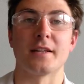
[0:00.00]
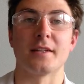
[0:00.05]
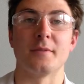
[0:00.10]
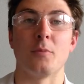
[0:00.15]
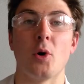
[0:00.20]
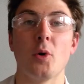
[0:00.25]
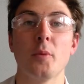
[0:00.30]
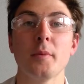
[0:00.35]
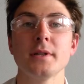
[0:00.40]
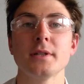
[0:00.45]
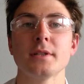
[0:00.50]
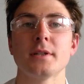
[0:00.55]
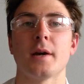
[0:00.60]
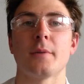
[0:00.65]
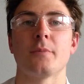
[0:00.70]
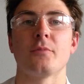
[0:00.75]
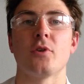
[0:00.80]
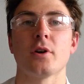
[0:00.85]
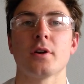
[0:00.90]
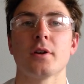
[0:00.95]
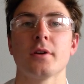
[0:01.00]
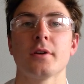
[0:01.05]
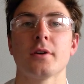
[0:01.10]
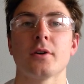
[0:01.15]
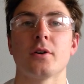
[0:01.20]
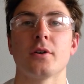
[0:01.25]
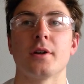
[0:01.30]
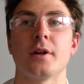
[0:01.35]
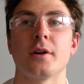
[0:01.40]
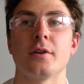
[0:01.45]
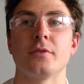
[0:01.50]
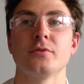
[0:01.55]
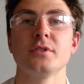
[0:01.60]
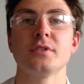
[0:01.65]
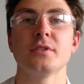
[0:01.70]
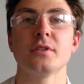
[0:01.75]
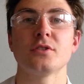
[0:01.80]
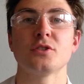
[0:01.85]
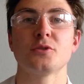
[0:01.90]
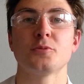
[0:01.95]
At the moment, I'm working on a
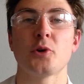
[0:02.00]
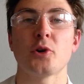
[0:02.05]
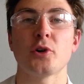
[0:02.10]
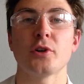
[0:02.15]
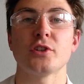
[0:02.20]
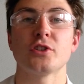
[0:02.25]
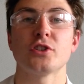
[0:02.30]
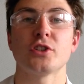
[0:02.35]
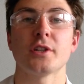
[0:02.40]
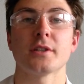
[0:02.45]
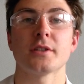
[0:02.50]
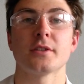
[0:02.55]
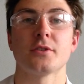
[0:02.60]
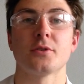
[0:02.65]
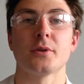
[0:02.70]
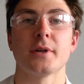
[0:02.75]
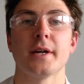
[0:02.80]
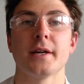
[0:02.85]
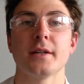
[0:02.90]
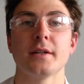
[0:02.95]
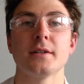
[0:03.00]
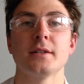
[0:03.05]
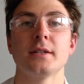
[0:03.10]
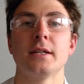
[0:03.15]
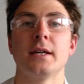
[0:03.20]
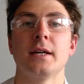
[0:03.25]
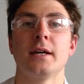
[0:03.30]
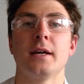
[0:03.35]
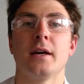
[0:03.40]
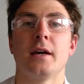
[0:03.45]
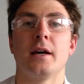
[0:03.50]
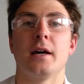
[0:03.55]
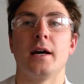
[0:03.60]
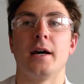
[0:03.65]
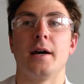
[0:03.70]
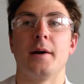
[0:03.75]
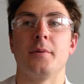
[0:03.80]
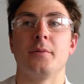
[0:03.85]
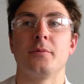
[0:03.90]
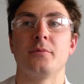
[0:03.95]
research project together
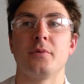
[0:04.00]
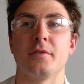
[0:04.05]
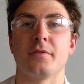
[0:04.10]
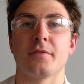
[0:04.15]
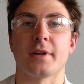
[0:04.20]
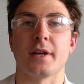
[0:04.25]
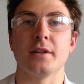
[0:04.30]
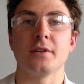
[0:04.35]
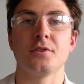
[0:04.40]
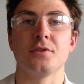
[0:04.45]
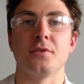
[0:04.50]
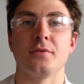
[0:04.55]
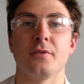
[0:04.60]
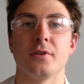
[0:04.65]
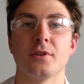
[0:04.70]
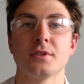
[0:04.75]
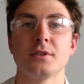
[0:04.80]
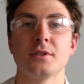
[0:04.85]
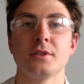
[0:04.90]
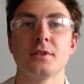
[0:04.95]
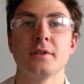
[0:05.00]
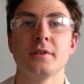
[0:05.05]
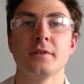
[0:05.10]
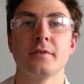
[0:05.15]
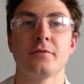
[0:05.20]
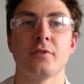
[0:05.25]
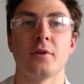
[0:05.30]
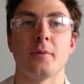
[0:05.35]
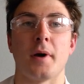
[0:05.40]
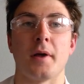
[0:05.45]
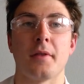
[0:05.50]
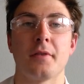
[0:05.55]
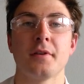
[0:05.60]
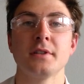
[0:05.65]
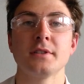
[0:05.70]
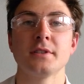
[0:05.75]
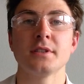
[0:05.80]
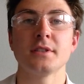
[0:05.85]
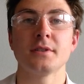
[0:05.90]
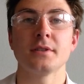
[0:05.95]
um, with Ghent University for my
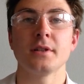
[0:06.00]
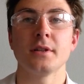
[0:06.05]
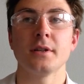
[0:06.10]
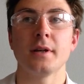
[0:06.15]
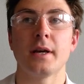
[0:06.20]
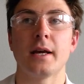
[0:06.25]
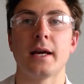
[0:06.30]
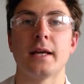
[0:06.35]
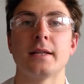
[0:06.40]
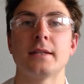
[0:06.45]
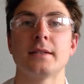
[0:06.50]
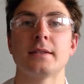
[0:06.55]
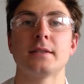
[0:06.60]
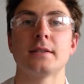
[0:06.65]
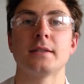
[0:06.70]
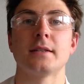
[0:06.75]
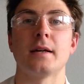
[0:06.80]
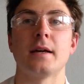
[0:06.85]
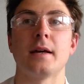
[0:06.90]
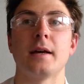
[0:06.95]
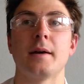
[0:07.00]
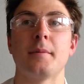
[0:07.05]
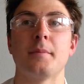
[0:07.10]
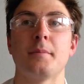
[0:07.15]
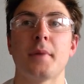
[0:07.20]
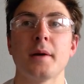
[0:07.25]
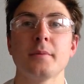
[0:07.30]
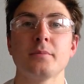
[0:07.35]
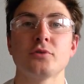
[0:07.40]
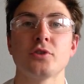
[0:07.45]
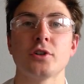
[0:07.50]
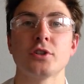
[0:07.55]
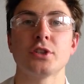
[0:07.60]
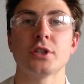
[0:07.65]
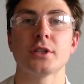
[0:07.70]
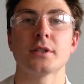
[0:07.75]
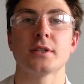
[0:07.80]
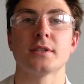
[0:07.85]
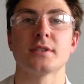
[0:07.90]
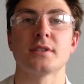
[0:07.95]
thesis, and um, my
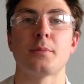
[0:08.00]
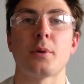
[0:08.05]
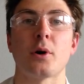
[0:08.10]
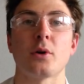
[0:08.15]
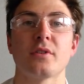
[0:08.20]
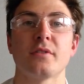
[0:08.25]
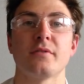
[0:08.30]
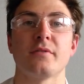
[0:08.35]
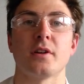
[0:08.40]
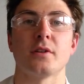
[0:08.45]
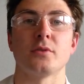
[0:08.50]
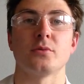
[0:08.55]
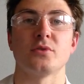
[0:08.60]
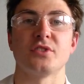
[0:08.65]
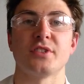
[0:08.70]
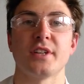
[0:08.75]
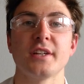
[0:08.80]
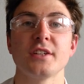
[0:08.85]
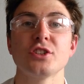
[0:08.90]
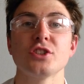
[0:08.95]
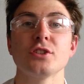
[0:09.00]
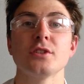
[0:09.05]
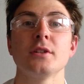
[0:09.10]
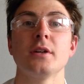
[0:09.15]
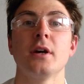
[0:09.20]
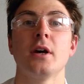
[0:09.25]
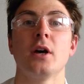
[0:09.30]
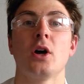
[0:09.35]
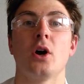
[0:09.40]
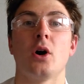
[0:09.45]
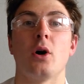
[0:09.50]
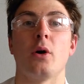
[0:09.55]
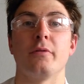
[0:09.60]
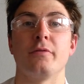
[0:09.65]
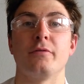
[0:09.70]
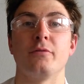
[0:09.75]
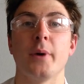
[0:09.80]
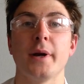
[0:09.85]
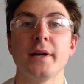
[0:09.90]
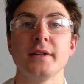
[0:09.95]
project is about the valorization of
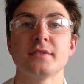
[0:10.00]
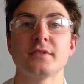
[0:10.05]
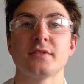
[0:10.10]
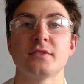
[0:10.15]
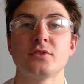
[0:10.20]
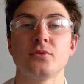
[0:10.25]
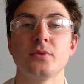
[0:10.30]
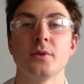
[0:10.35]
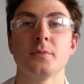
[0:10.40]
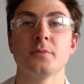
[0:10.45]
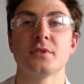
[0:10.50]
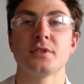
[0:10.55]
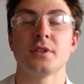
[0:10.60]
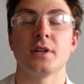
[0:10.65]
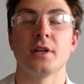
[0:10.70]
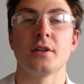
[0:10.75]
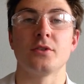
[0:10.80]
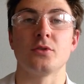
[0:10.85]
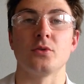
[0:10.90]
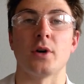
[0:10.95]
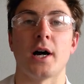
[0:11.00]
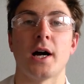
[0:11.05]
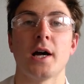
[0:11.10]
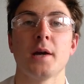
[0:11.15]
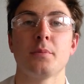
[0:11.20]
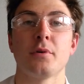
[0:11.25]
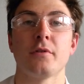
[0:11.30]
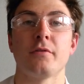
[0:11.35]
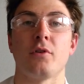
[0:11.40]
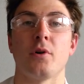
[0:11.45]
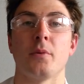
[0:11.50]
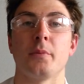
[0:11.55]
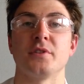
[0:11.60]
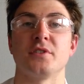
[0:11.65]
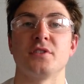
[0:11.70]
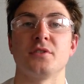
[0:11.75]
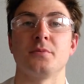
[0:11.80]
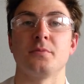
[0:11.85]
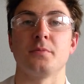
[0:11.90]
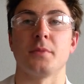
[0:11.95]
waste streams into high
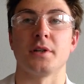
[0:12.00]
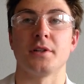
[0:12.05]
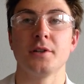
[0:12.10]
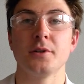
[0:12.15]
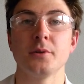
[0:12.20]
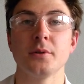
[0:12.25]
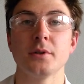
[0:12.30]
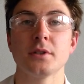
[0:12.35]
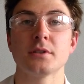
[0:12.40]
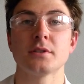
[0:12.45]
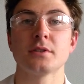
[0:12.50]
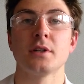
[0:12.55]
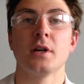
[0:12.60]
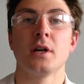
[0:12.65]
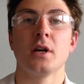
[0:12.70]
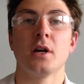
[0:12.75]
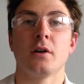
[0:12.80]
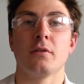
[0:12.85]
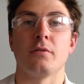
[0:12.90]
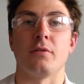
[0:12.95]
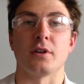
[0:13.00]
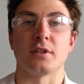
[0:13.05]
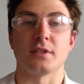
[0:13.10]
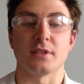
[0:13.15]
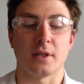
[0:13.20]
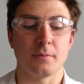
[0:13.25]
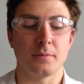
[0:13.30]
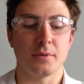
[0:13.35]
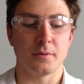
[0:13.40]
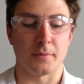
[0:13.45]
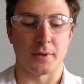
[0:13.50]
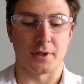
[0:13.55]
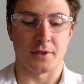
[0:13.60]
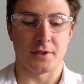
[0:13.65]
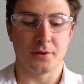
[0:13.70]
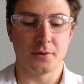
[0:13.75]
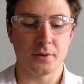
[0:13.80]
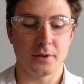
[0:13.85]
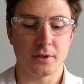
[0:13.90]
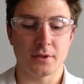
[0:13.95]
performance materials, for example,
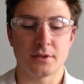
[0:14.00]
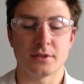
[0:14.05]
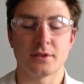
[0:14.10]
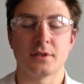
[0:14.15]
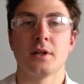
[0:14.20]
materials